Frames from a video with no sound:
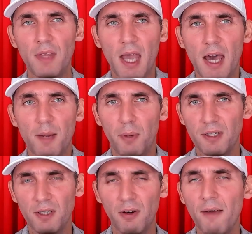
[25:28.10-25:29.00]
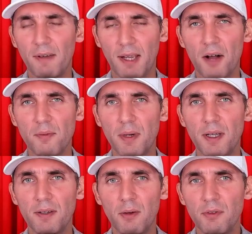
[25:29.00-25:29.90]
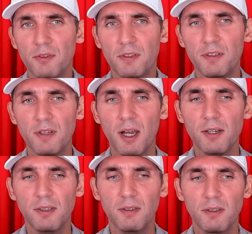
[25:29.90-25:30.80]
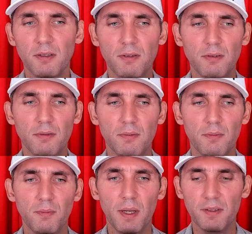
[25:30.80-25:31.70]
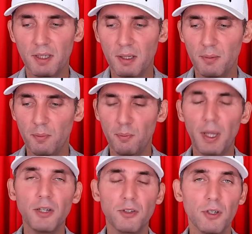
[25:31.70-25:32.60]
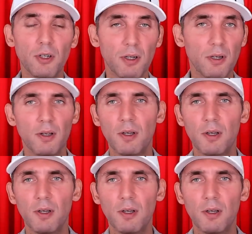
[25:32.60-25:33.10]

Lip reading: They had a pictographic alphabet that was just designed to basically picture